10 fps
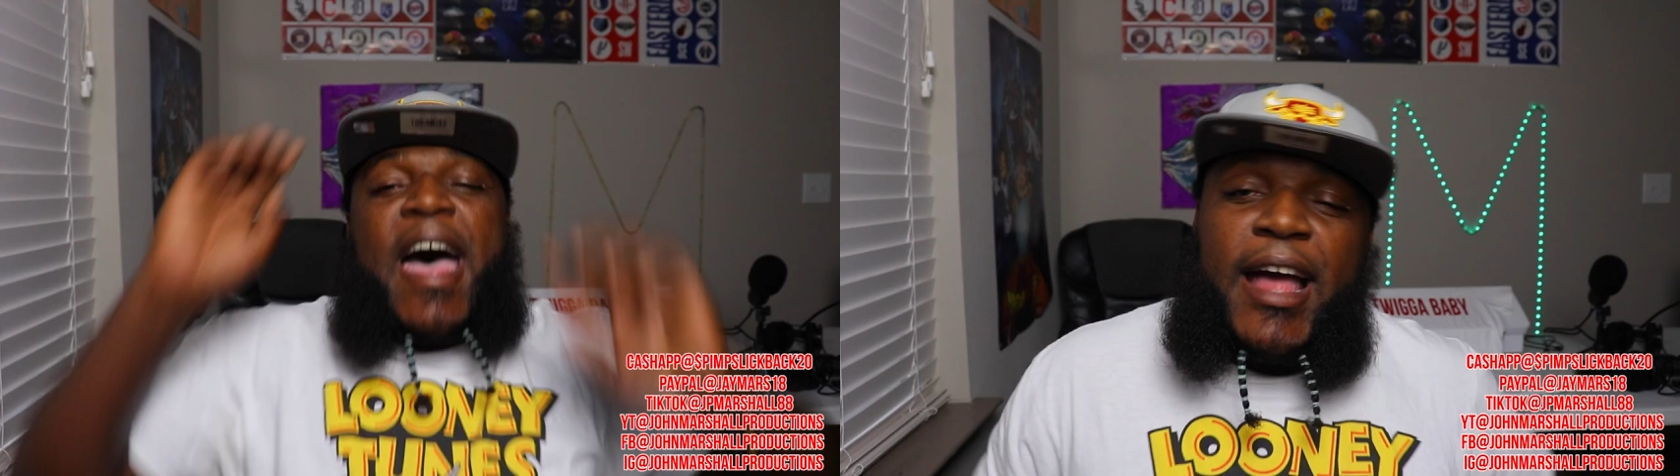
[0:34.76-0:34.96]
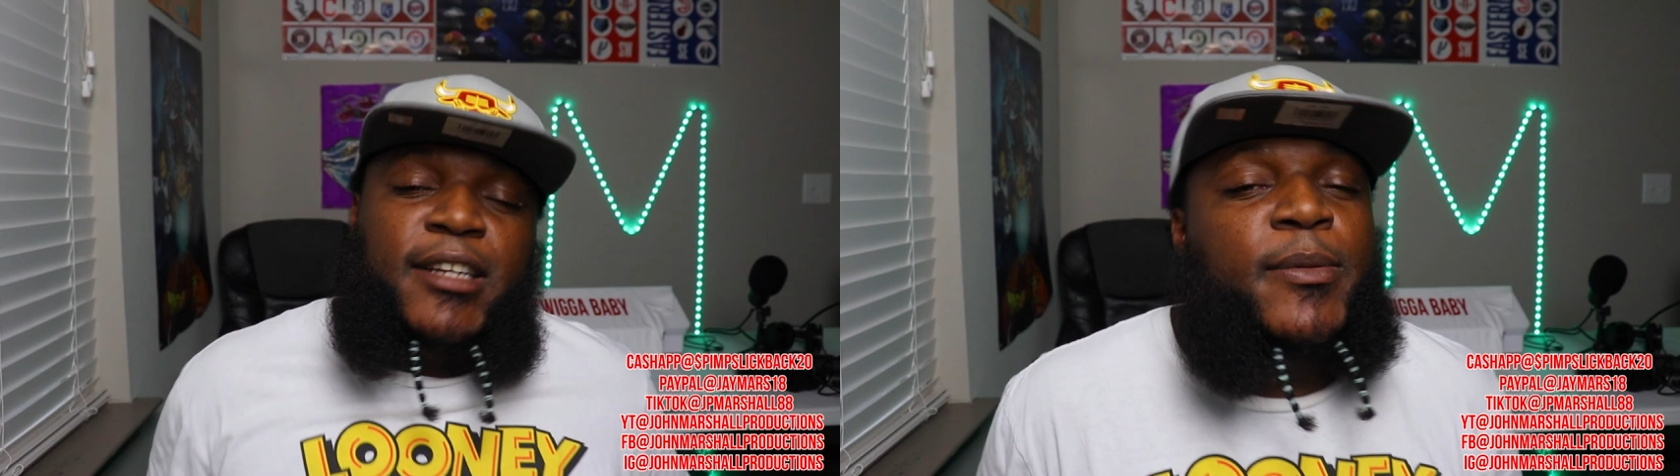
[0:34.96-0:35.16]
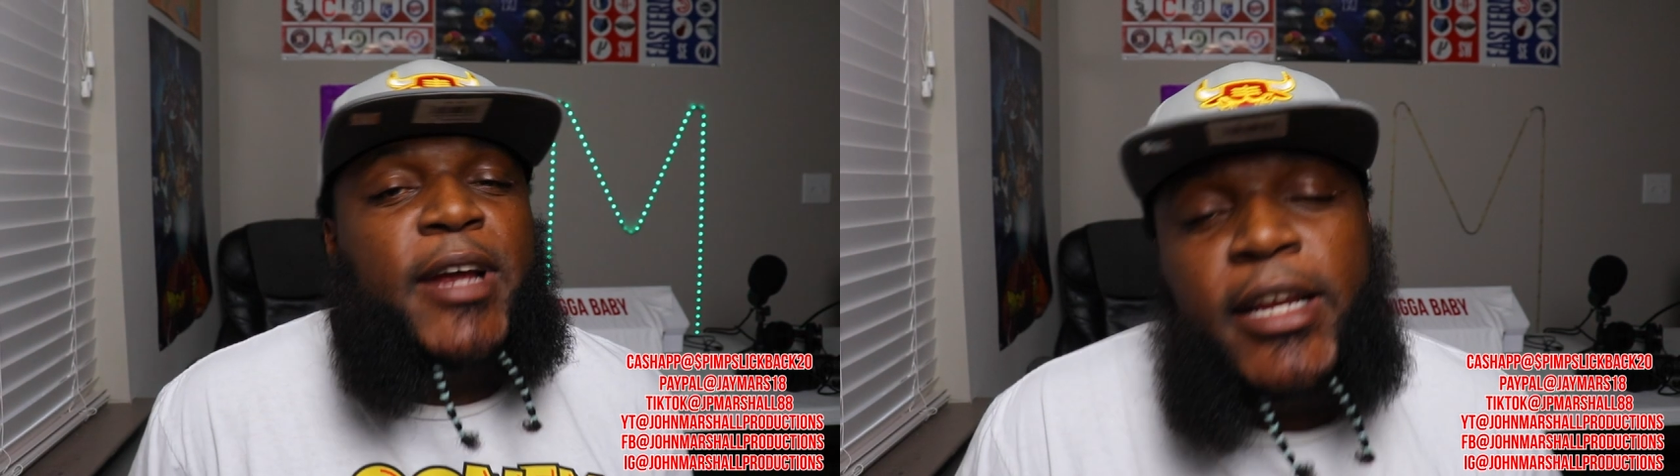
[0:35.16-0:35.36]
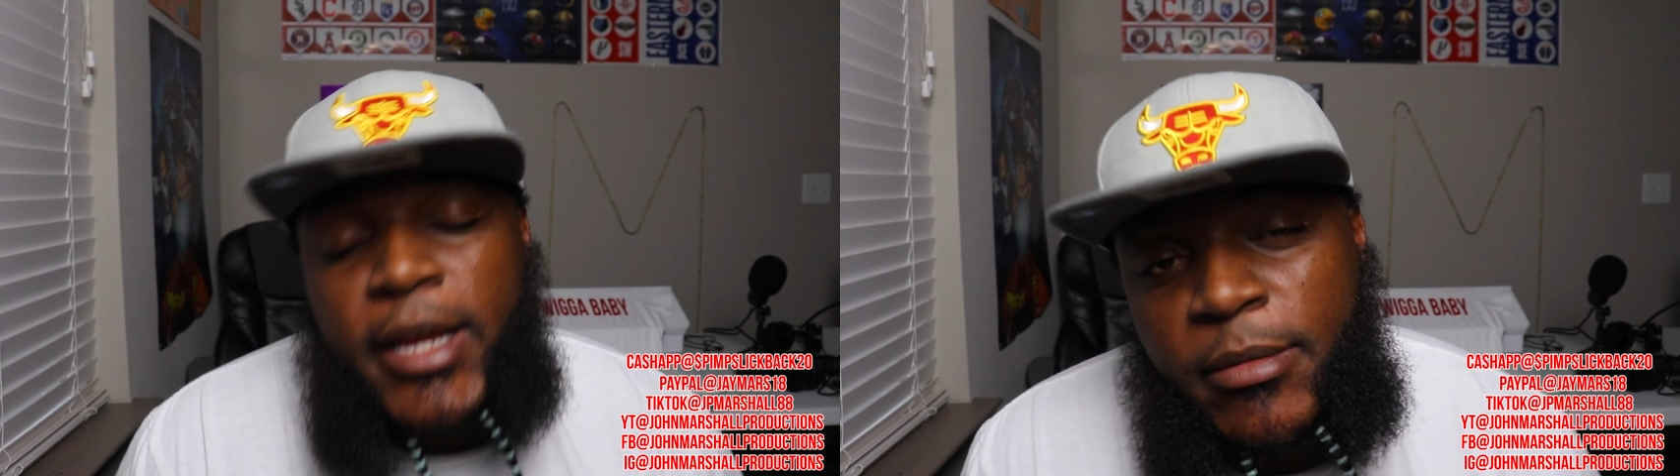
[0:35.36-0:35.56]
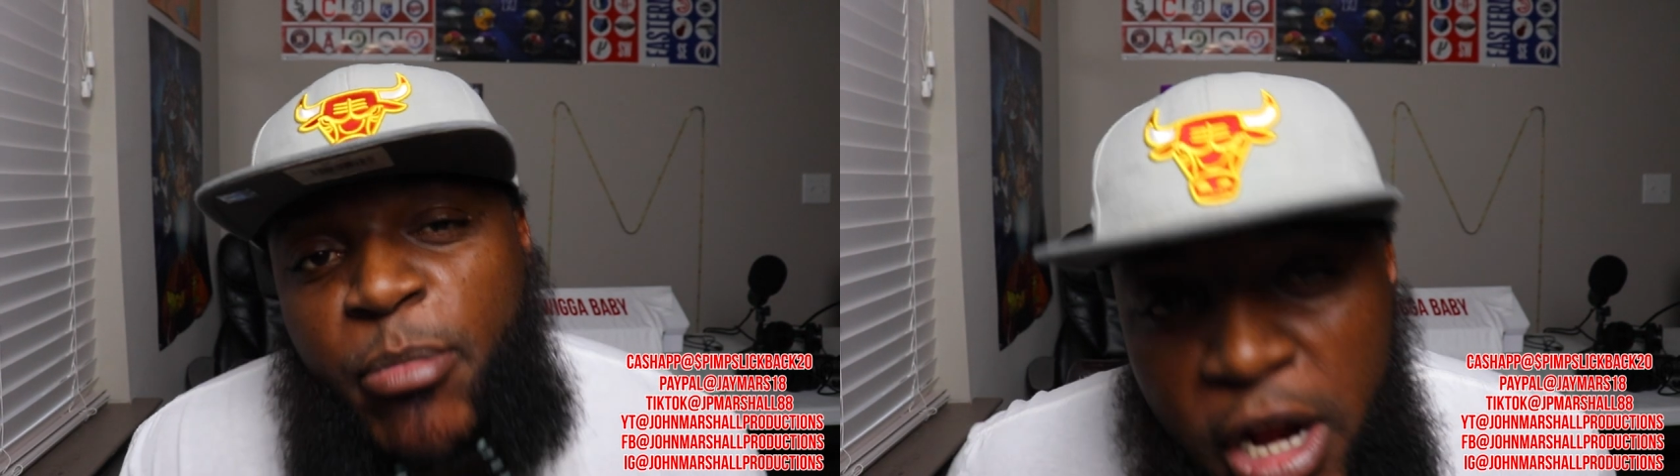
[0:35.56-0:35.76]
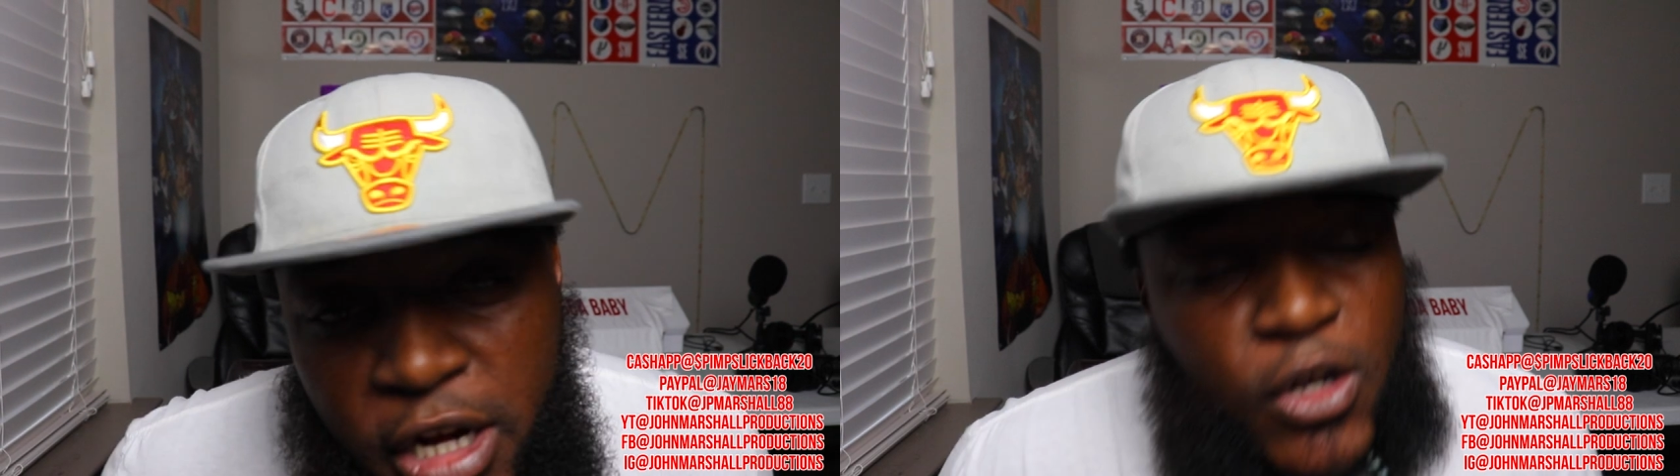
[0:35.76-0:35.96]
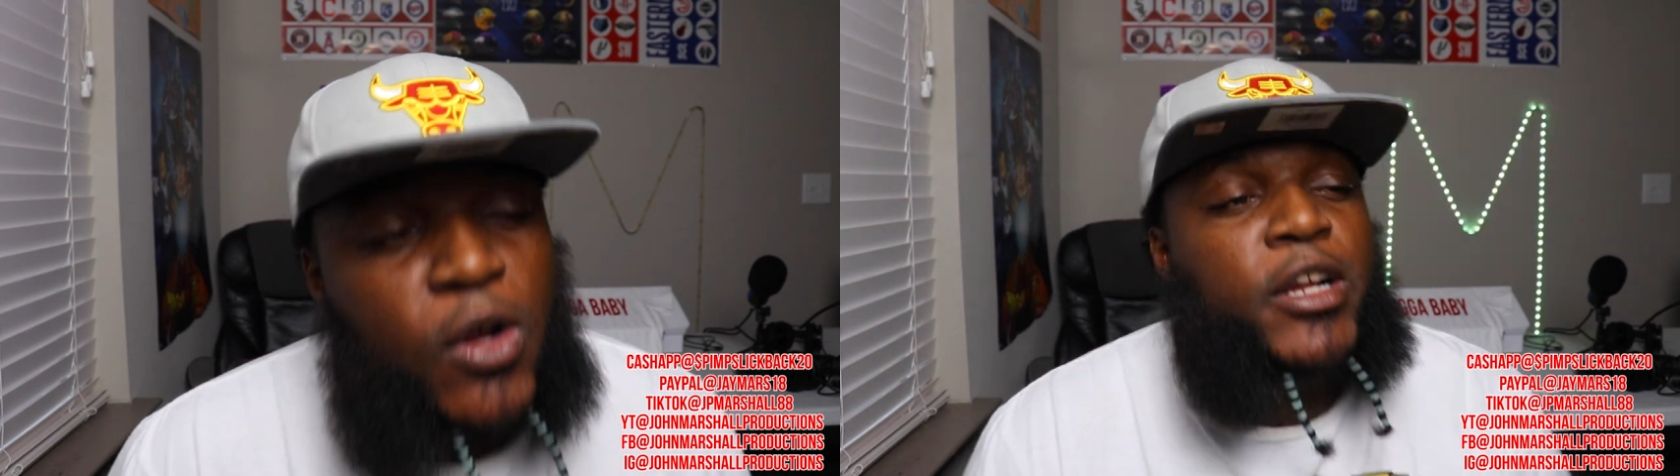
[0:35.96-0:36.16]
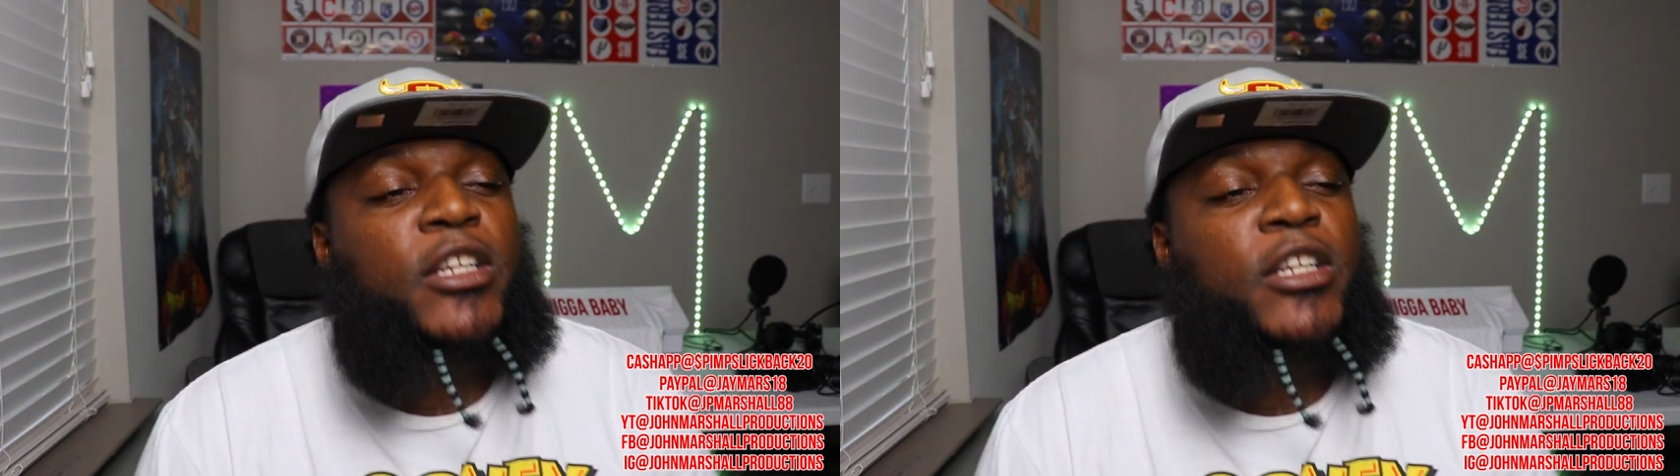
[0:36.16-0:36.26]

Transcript: Alright, so we gotta keep the party going.